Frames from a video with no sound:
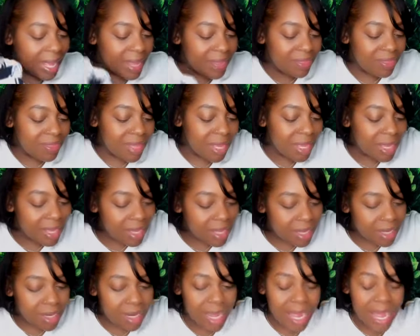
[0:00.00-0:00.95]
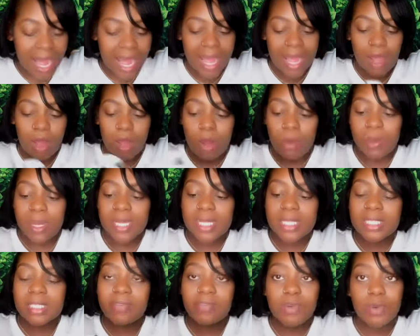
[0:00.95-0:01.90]
Then I
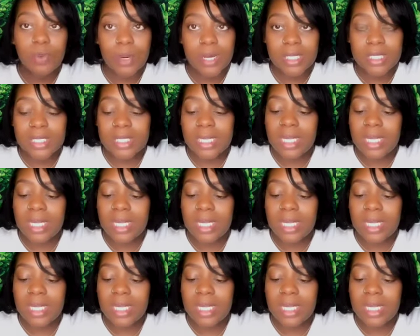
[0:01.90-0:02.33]
always, of course,